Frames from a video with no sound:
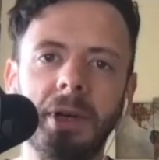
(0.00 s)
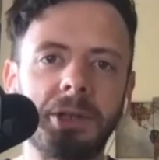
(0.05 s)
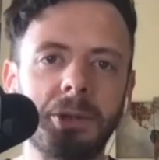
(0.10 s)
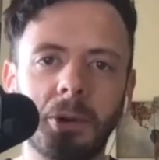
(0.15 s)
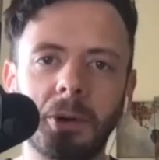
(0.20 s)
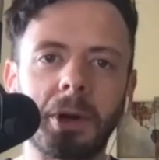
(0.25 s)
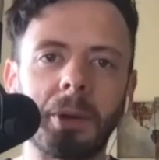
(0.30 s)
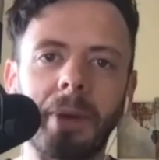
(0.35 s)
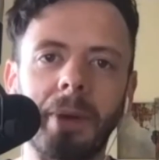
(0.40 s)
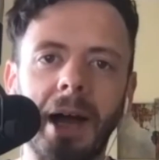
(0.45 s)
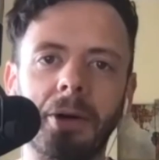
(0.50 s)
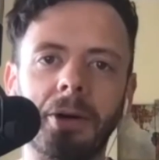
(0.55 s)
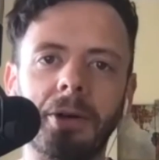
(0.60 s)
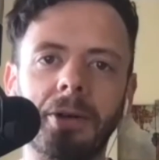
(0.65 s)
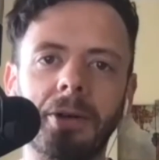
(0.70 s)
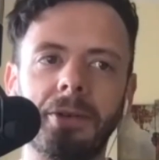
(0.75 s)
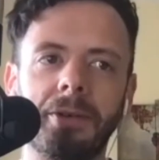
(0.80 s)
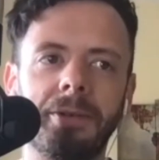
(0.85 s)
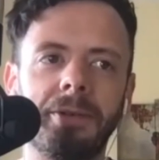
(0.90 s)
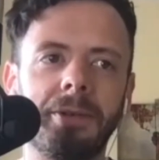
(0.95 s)
talk
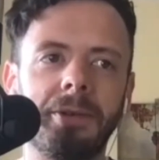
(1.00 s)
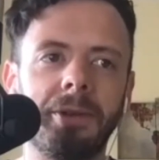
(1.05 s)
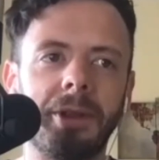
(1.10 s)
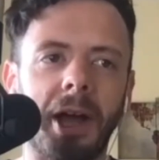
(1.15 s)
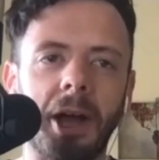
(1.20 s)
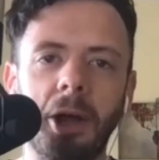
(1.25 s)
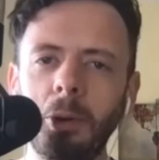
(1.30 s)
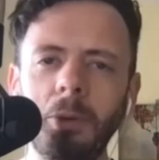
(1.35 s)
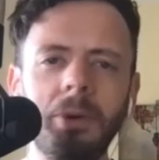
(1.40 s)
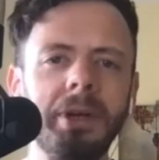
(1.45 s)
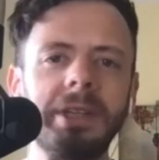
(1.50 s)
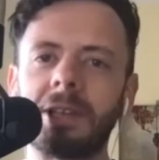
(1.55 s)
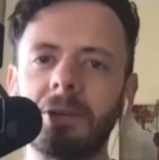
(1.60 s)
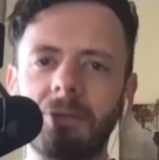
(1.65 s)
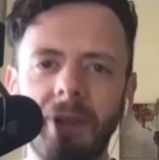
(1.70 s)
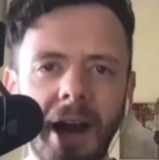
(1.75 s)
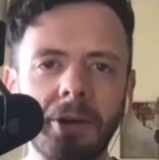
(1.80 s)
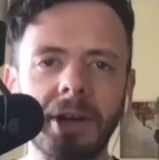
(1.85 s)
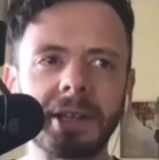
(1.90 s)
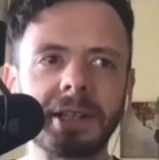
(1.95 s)
about, like, who we
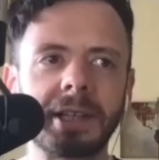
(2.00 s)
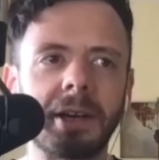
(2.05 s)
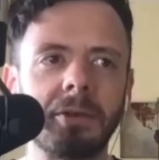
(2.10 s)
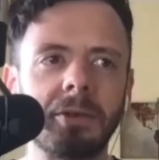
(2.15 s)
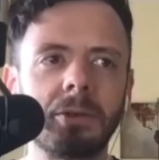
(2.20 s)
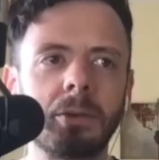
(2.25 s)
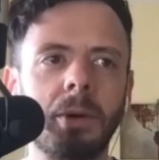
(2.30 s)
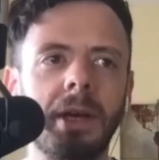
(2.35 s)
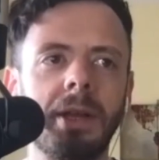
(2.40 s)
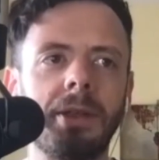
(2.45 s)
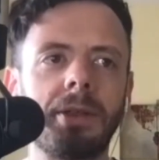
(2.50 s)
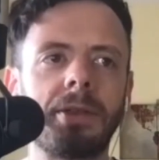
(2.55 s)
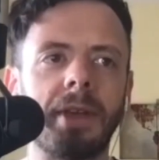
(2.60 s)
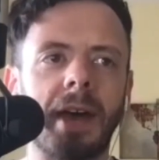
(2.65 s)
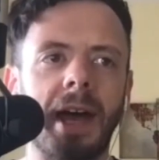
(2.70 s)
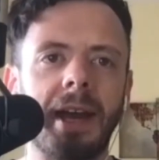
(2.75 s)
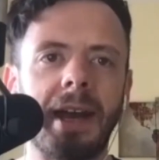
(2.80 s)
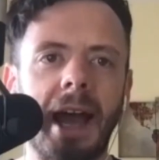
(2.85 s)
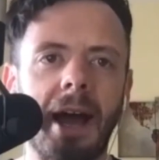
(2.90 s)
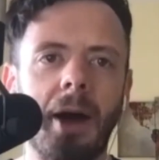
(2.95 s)
surround ourselves with
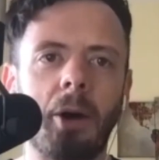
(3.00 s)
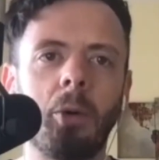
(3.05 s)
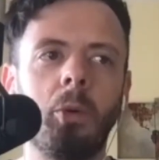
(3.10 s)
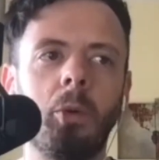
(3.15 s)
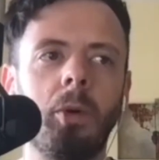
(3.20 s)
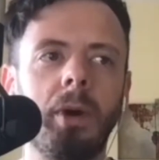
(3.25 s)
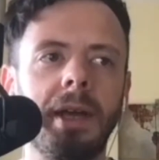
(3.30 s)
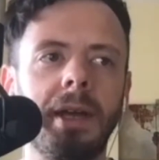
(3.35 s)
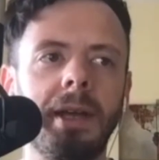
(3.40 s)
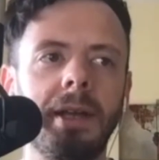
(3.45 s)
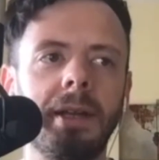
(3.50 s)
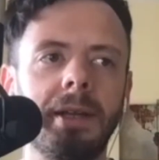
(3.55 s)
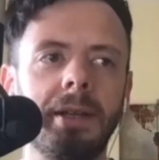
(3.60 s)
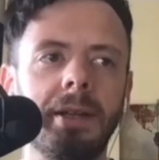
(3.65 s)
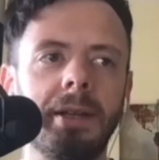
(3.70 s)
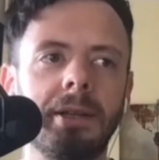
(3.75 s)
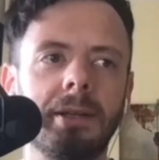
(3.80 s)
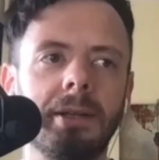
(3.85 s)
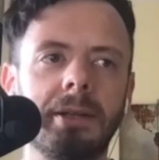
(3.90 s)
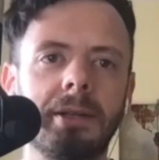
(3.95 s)
and how we
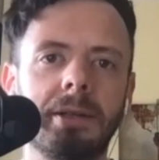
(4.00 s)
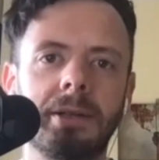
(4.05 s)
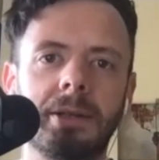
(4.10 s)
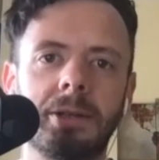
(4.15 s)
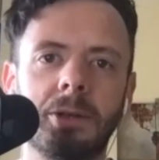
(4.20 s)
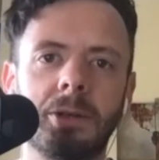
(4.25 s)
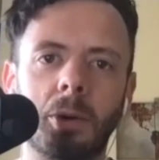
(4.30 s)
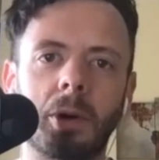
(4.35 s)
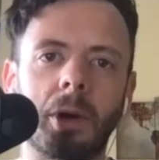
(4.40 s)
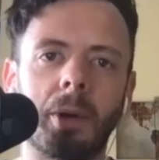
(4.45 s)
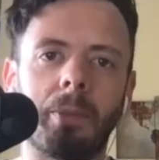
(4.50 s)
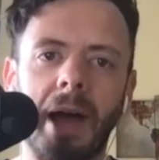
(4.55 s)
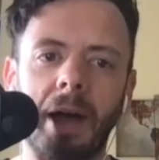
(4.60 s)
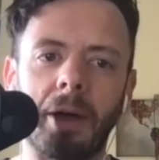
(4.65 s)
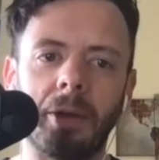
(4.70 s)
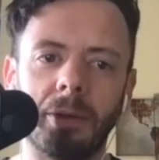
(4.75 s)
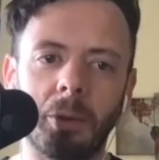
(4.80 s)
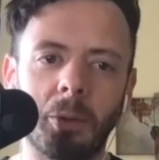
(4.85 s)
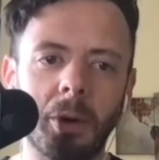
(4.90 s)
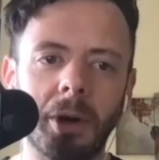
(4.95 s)
talk
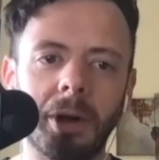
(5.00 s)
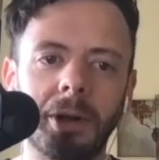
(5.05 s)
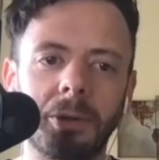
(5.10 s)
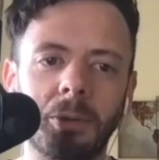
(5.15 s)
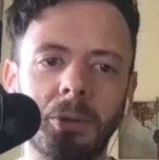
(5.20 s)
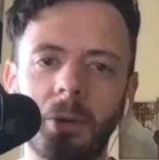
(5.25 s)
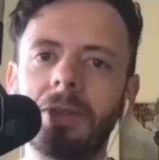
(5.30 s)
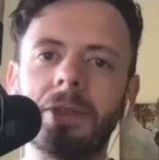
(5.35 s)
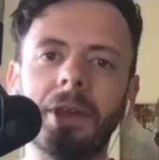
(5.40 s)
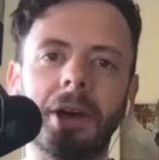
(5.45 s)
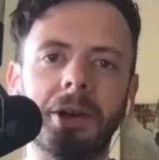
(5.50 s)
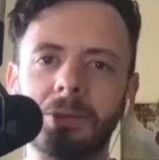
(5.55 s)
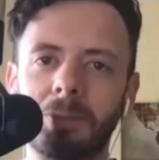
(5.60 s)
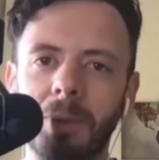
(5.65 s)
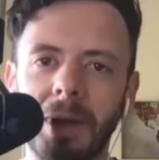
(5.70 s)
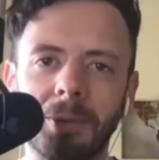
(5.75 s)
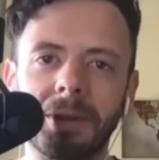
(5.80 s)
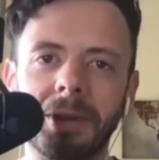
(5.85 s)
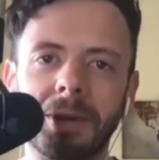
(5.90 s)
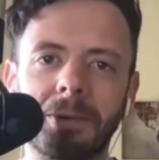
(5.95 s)
about the world with those
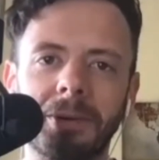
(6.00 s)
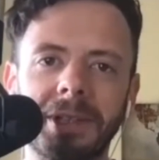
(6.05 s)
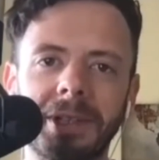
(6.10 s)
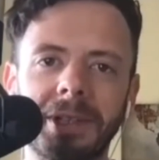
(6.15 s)
people that we